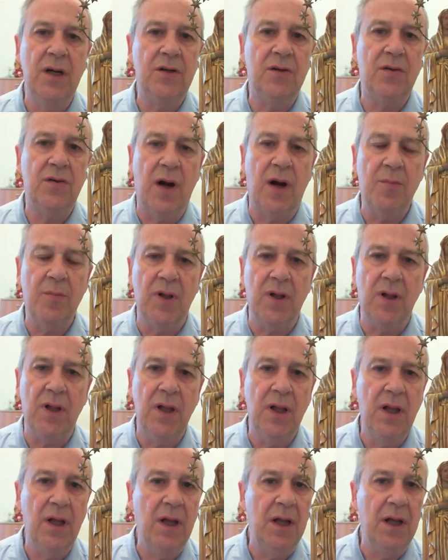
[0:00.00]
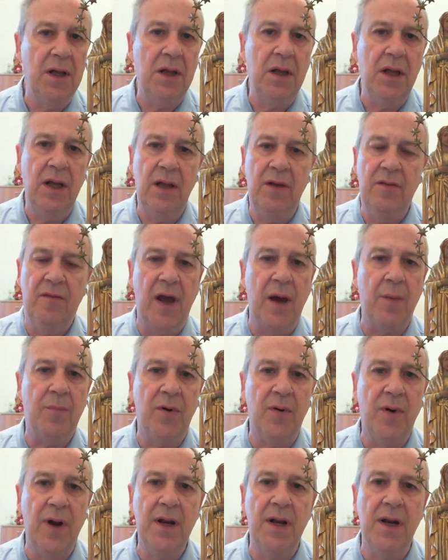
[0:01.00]
trouble
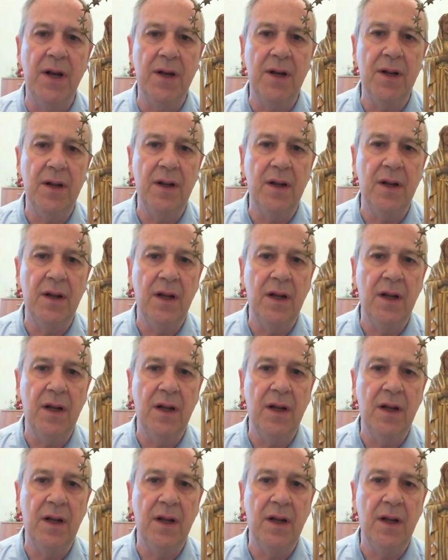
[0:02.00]
evaporated,